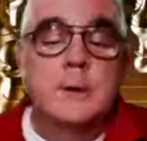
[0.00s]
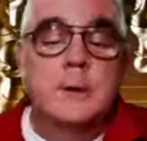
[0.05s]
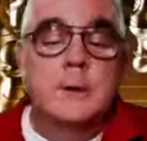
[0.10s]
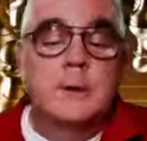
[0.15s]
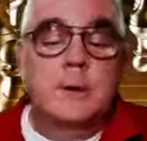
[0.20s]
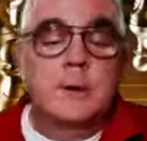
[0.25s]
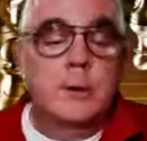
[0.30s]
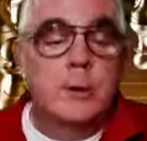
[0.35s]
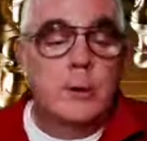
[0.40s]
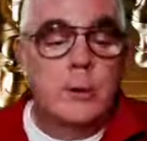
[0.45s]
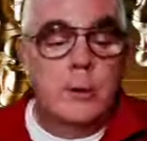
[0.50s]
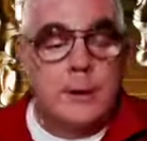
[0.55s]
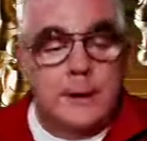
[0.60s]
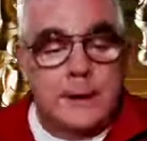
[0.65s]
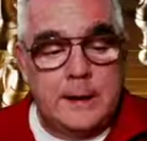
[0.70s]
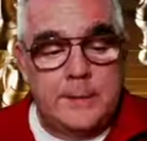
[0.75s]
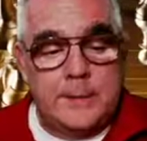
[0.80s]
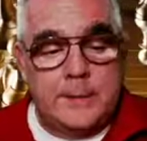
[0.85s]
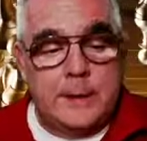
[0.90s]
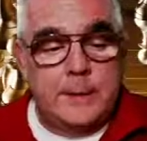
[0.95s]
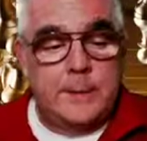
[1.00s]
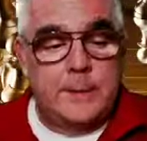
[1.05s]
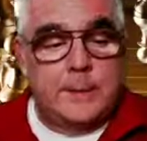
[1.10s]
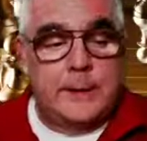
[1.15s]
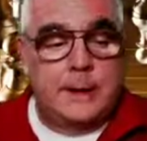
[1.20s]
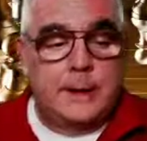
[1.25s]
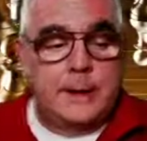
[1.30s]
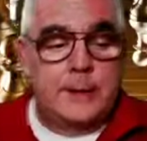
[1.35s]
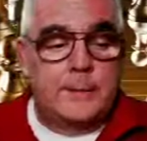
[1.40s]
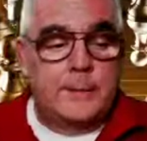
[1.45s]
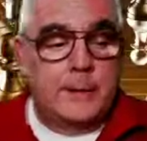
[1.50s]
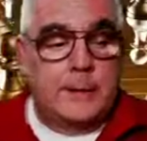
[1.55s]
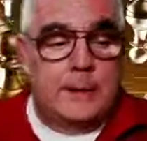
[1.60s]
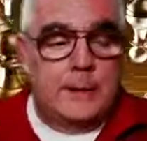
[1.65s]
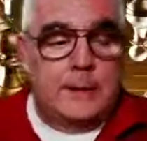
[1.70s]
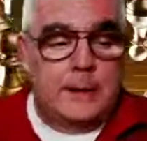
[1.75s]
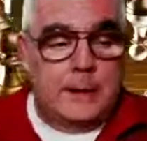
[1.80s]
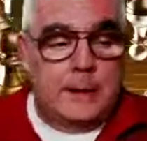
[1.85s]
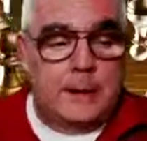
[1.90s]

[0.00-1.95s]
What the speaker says: So email me at the